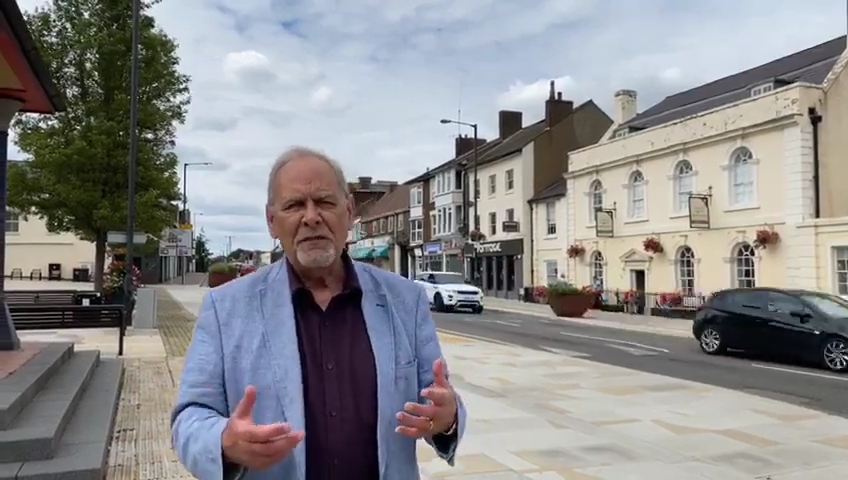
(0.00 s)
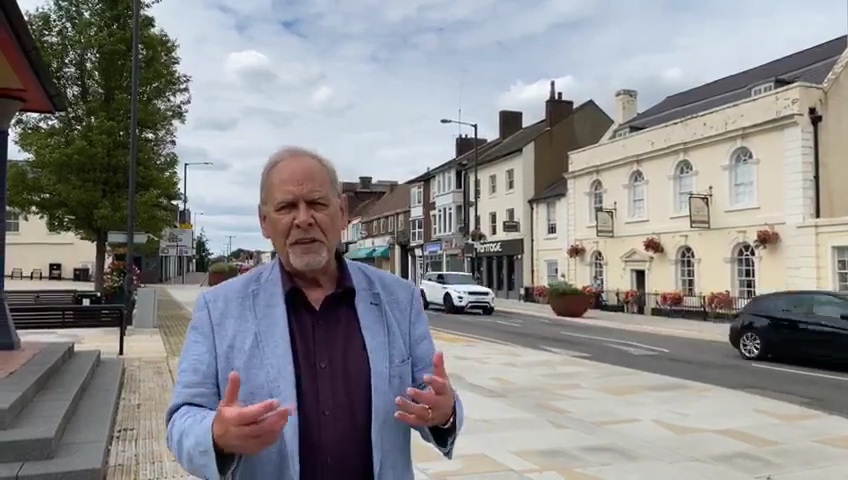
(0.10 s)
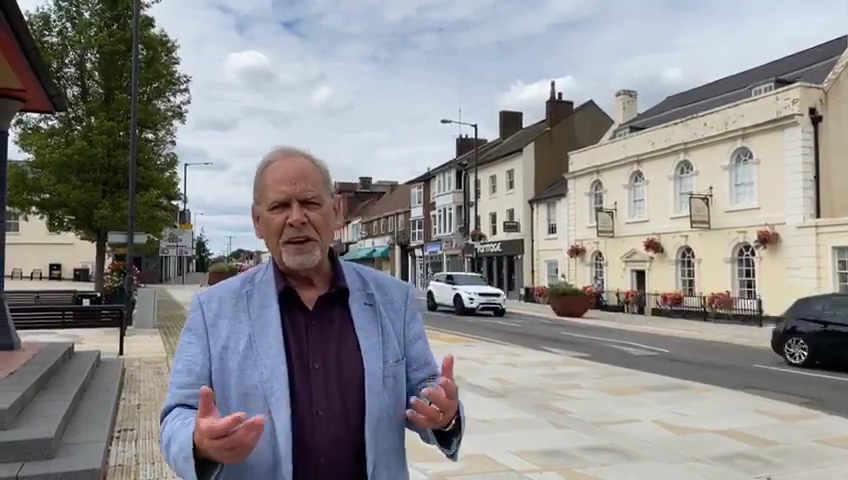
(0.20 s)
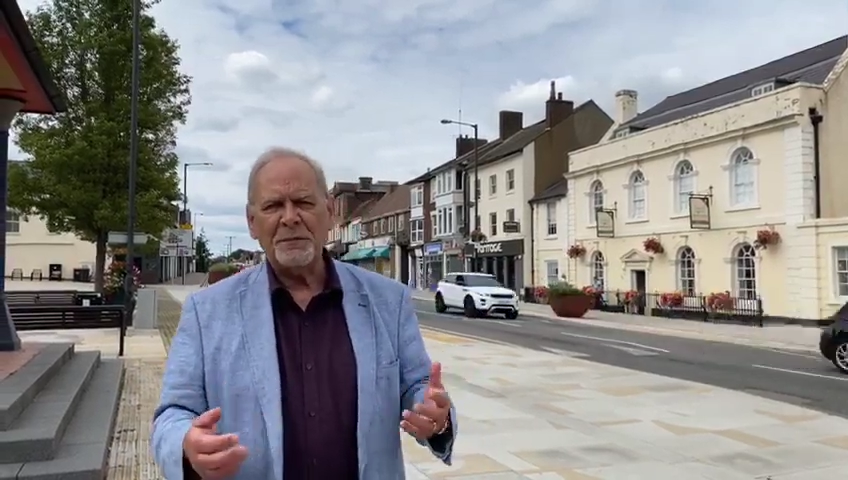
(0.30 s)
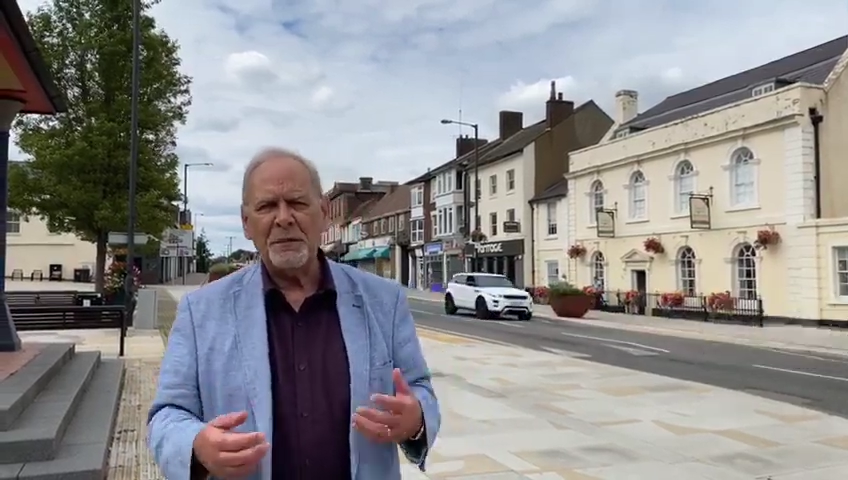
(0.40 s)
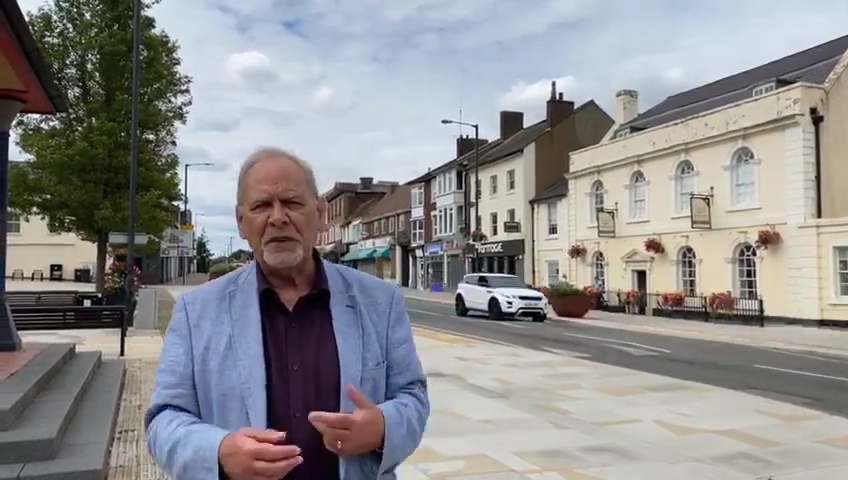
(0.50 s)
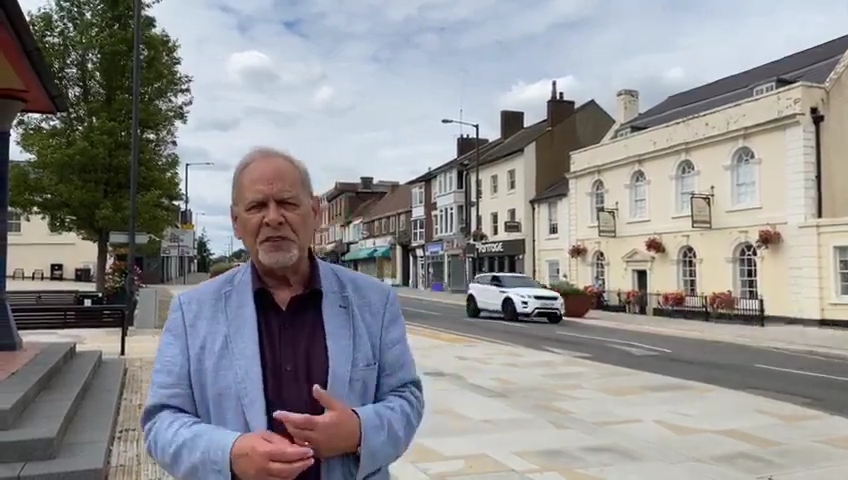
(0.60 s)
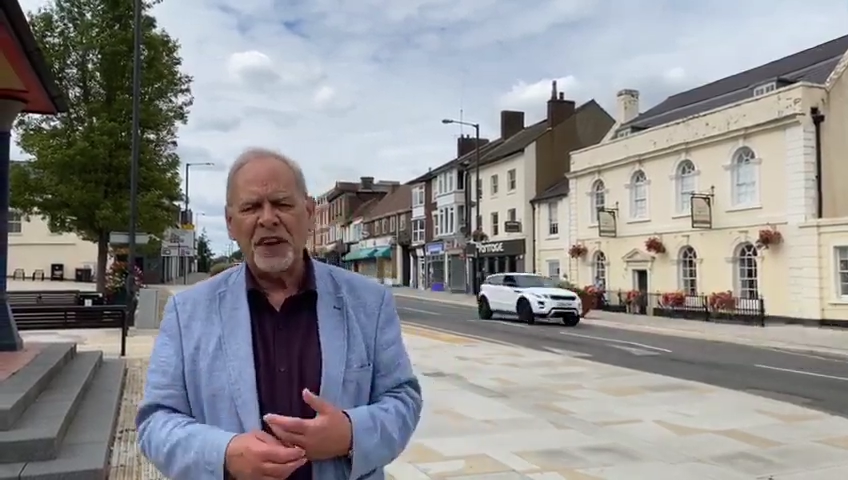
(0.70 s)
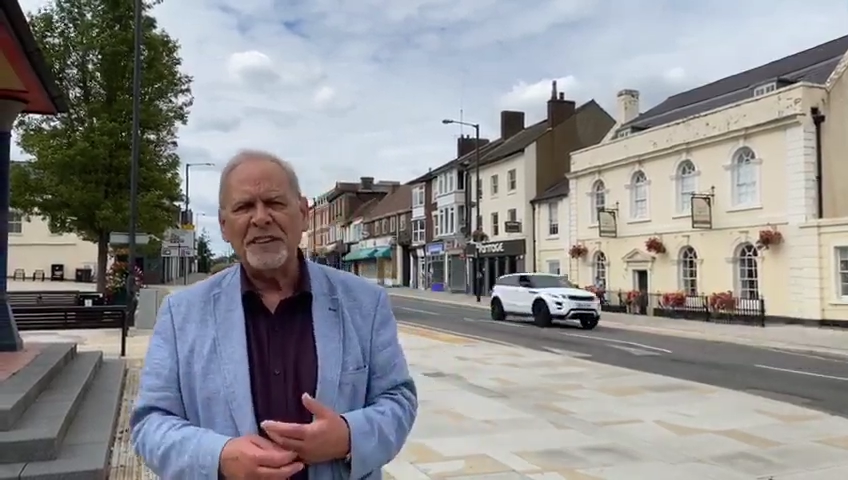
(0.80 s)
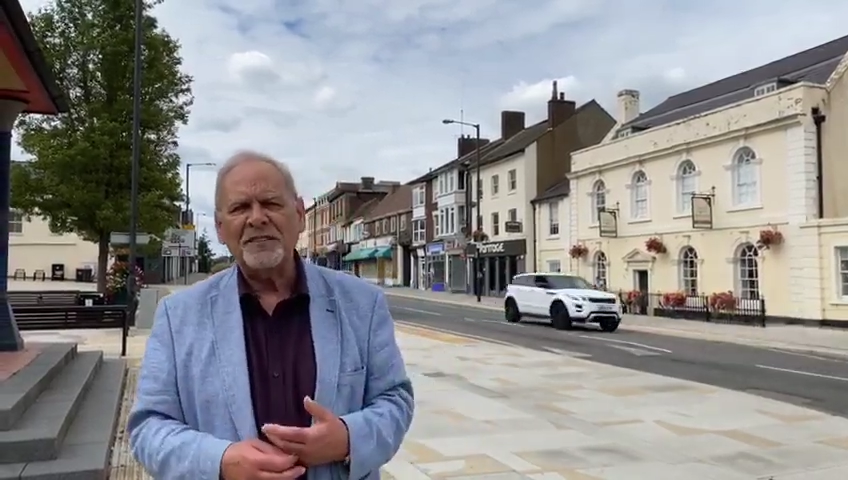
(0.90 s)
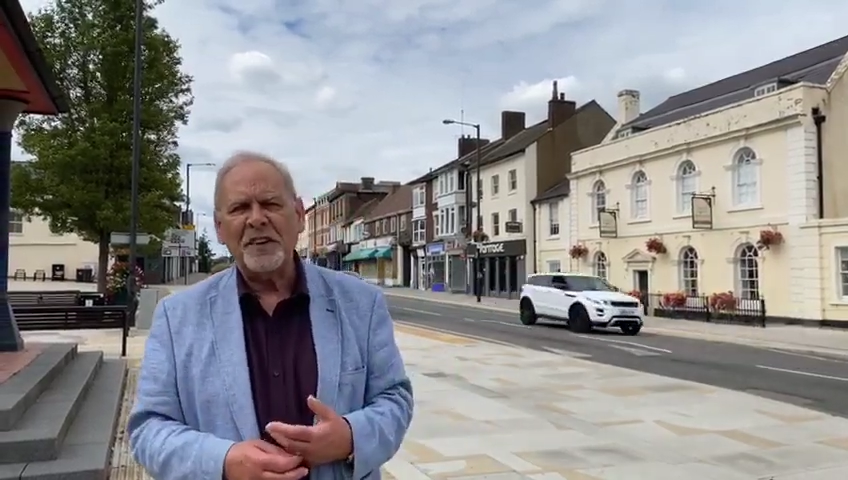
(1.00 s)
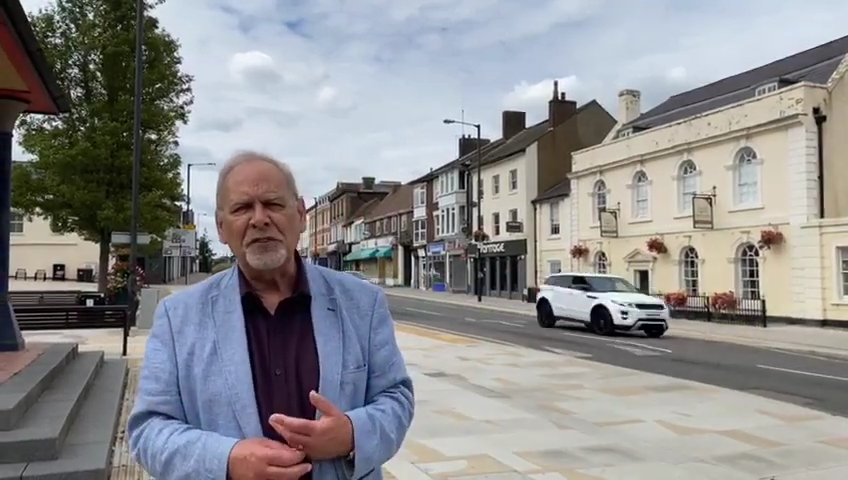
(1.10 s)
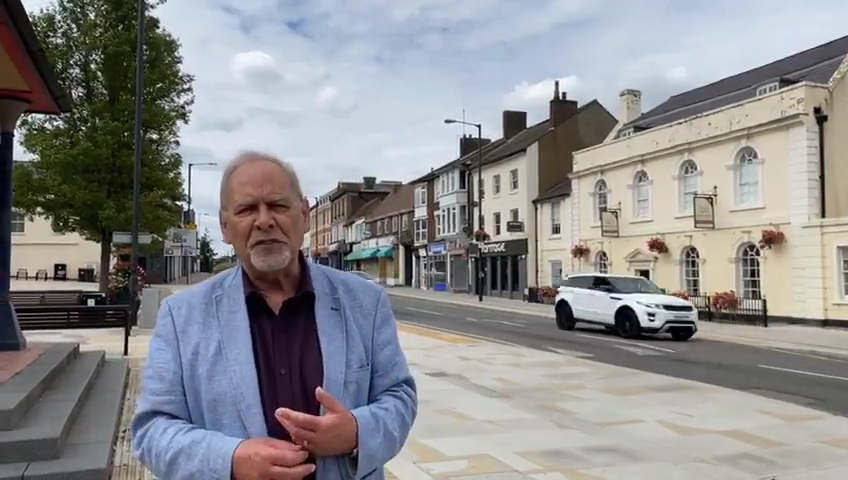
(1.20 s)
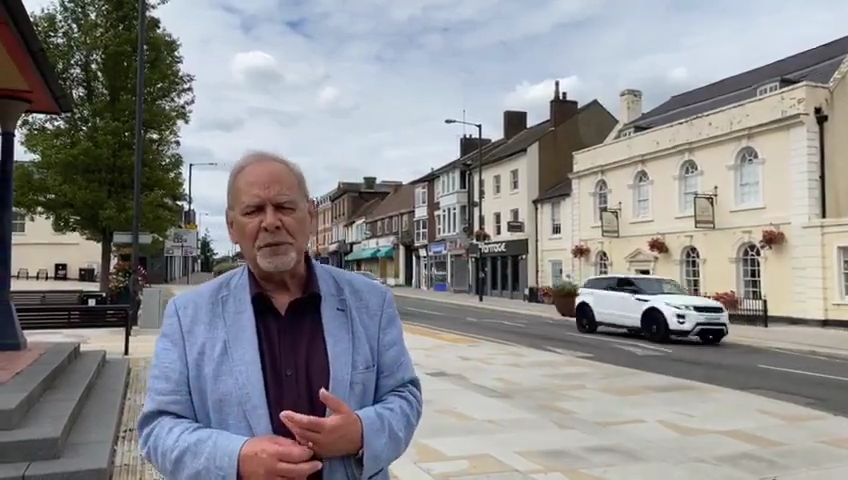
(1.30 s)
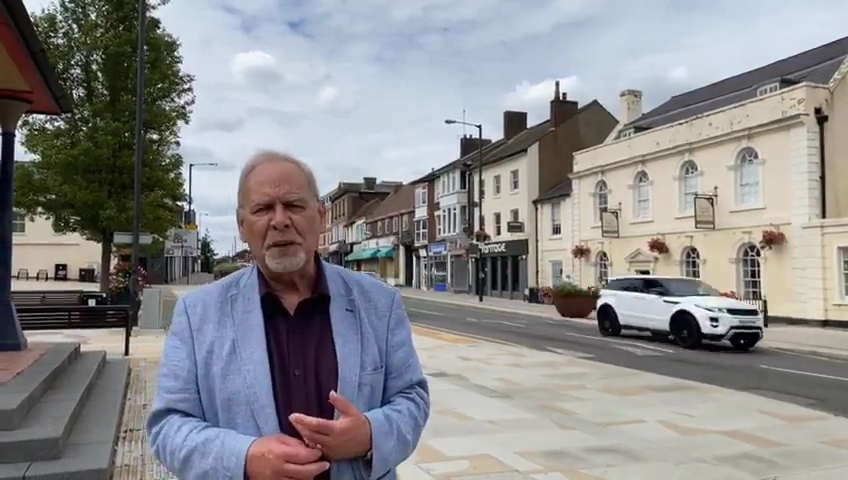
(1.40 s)
Facebook site
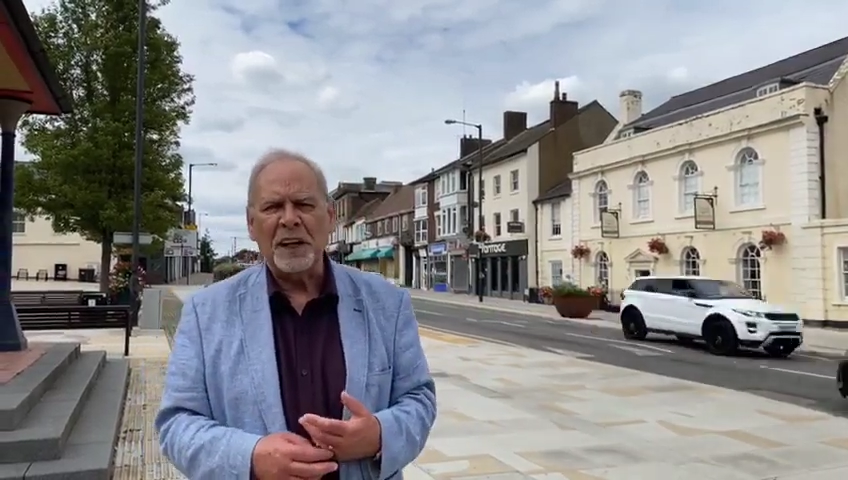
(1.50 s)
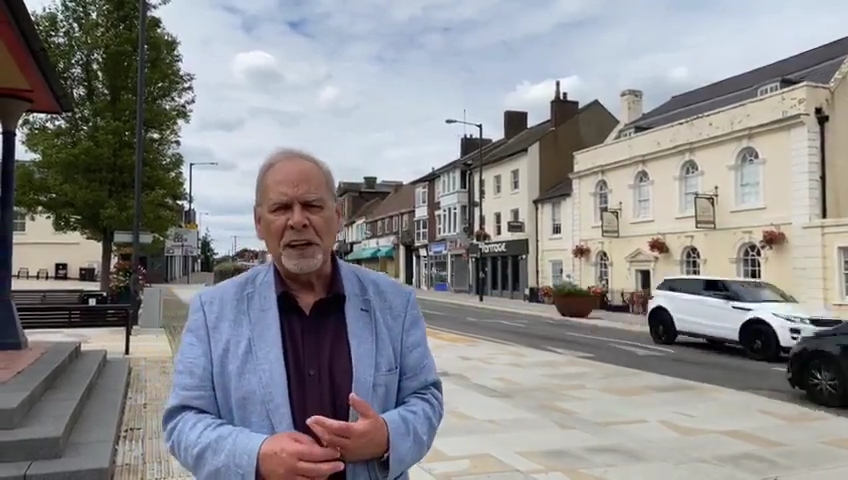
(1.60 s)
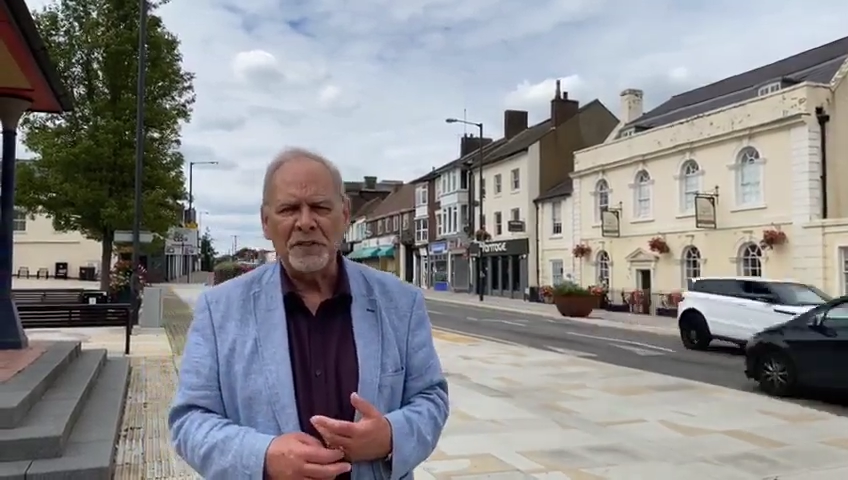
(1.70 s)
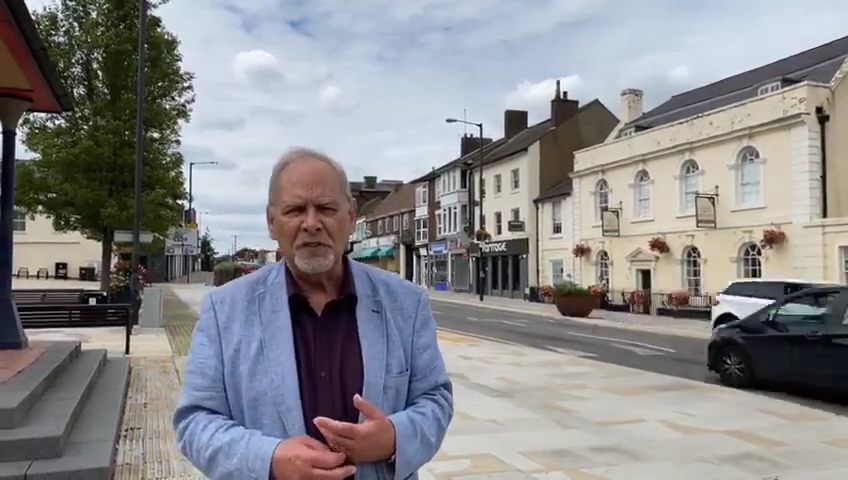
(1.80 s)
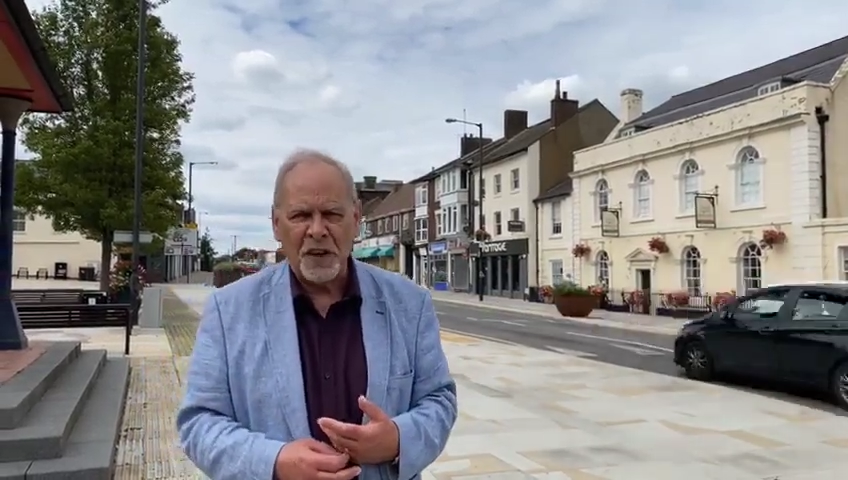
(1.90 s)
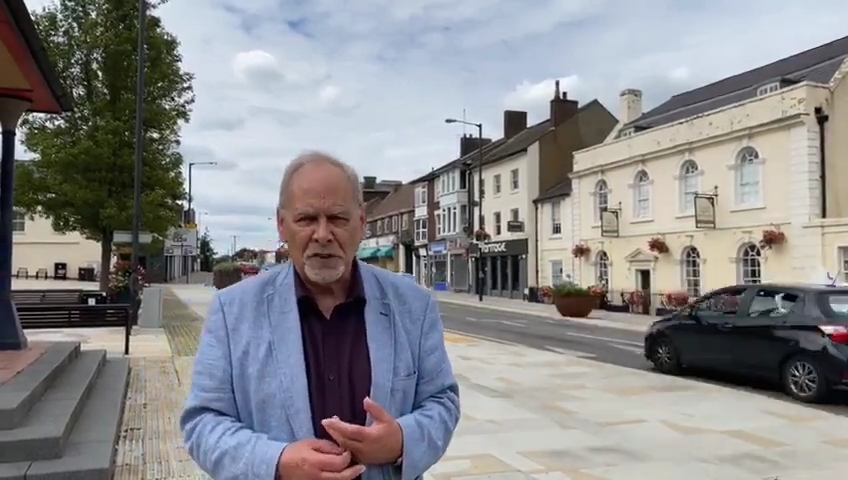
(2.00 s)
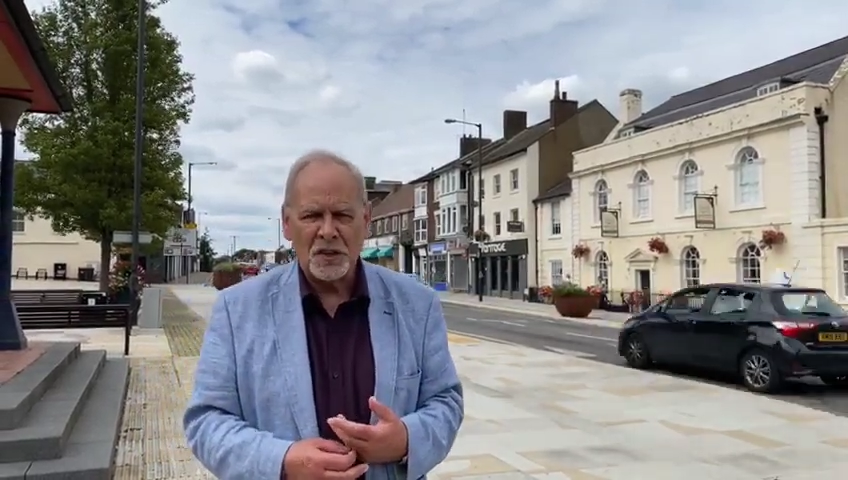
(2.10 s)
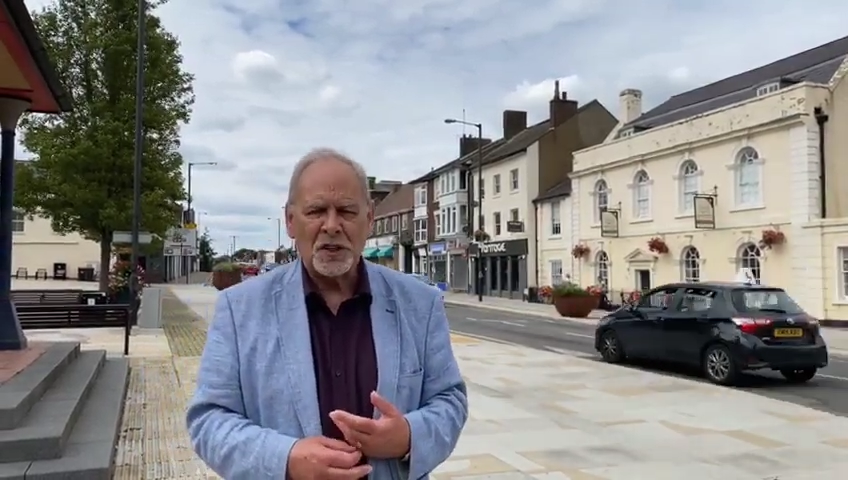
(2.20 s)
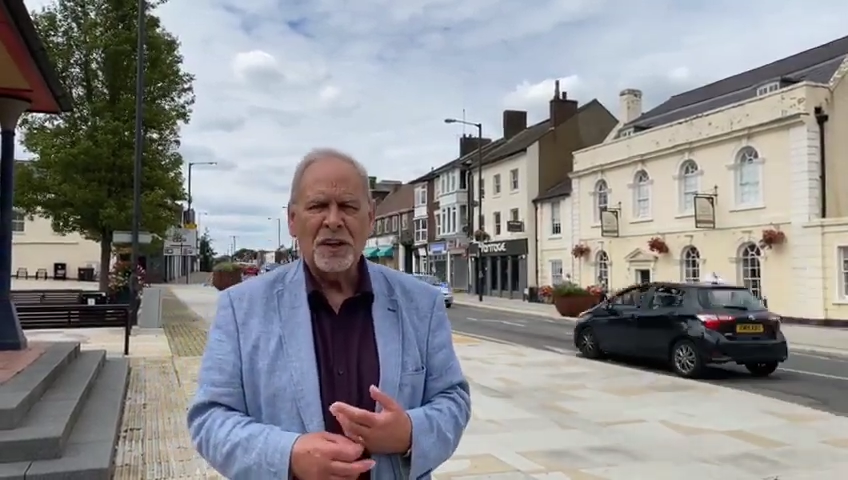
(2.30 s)
Dunstable in Touch